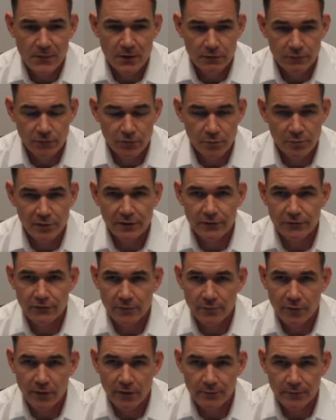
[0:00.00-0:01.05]
2 police
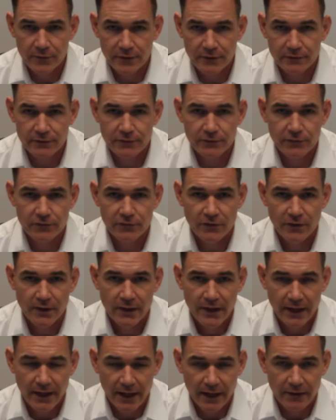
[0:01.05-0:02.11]
departments
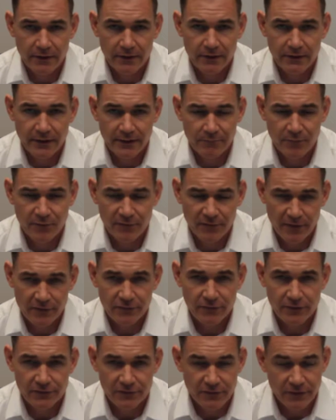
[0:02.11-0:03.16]
and a
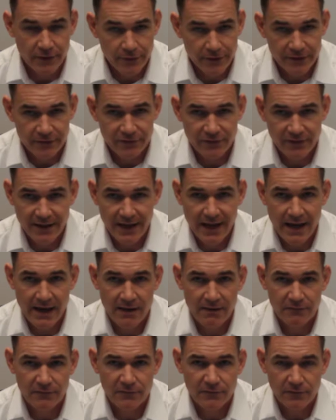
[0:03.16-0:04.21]
professional engineering
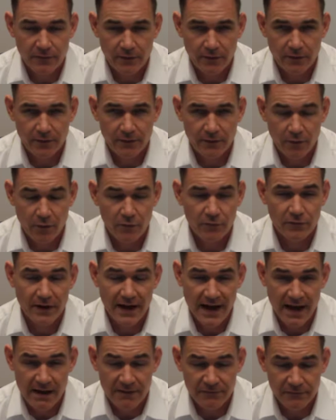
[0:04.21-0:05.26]
staff. Over
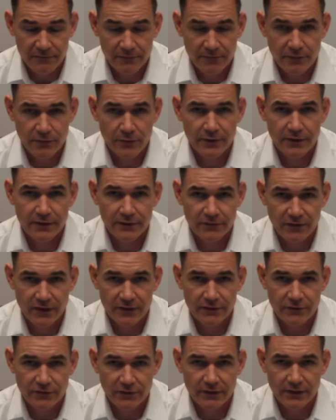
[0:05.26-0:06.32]
half of the
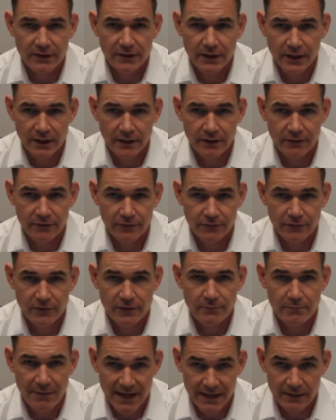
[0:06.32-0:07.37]
organization is the
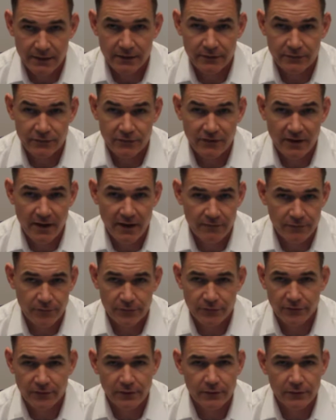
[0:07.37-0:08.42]
maintenance staff,
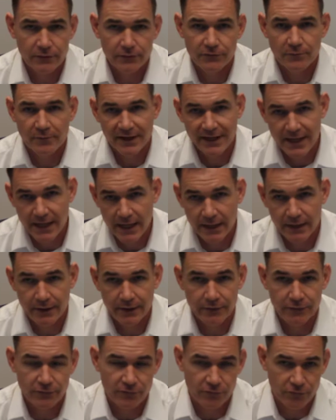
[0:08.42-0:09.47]
which includes
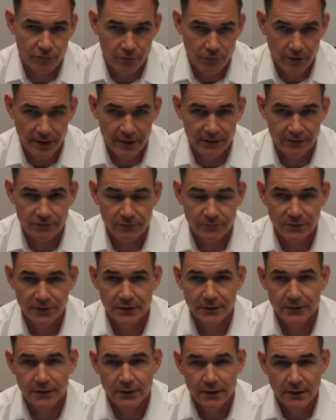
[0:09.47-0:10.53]
mechanics,
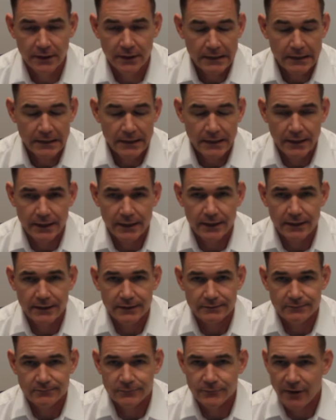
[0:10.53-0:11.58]
tradesmen,
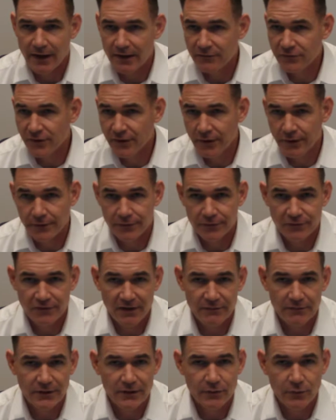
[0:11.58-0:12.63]
grass cutters,
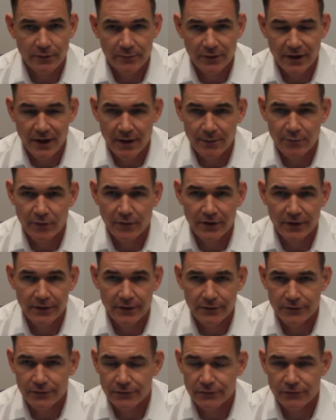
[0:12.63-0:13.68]
heavy equipment
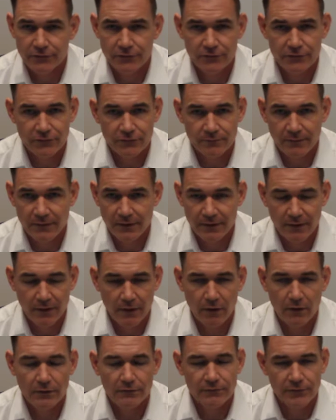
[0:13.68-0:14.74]
operators,
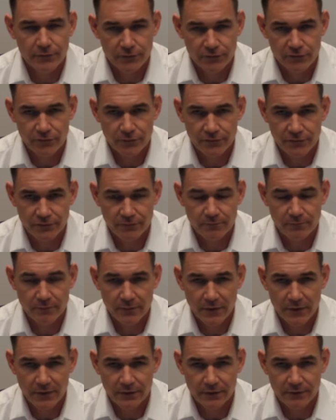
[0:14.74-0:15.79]
all of those sorts
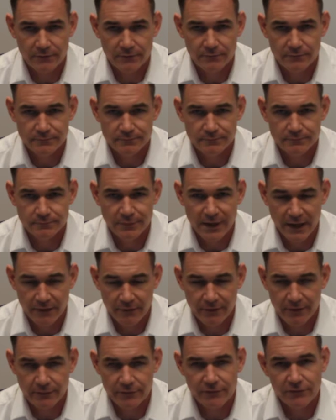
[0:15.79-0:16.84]
of
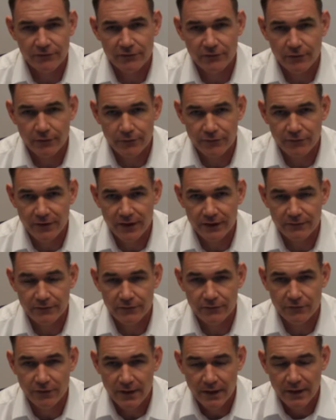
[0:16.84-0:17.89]
backgrounds and skill
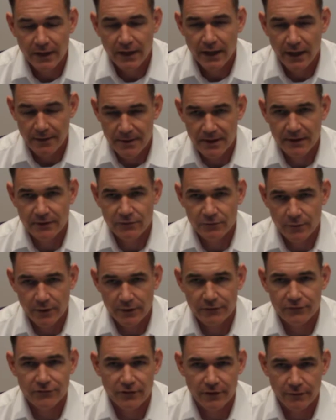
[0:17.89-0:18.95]
sets, and then as well
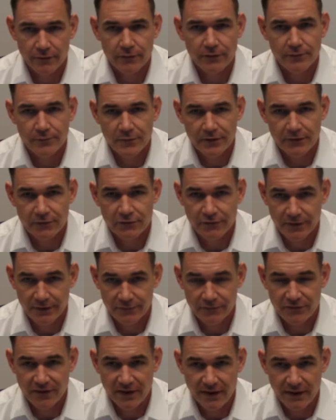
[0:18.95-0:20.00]
as general administrative
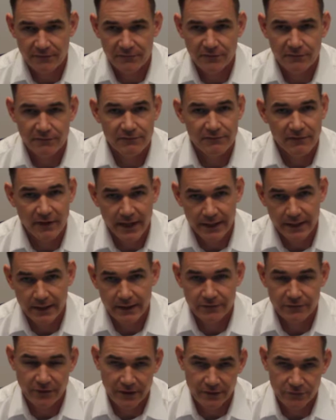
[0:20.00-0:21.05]
staff of
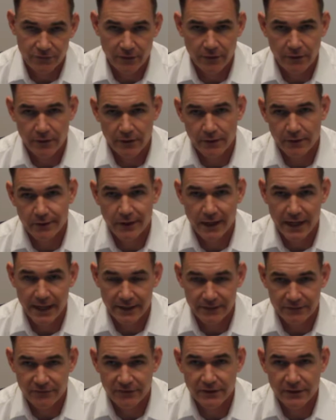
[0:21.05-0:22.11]
finance, HR,
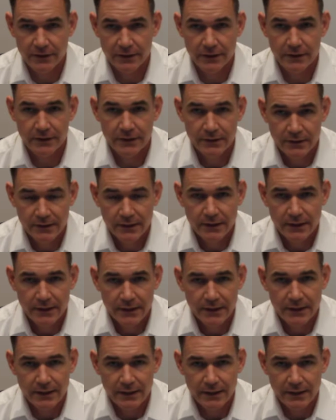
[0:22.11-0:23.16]
IT,
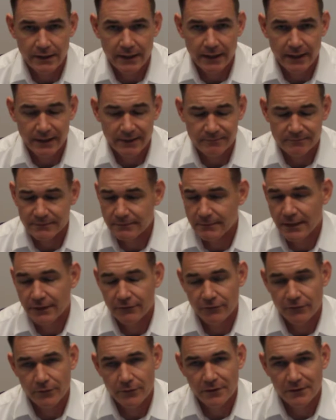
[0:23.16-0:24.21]
and
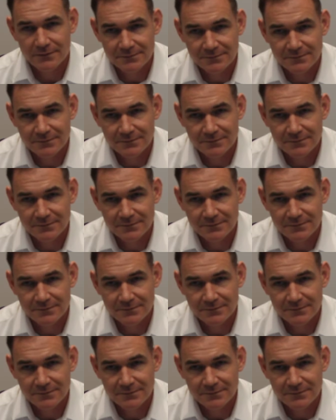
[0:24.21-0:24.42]
so on.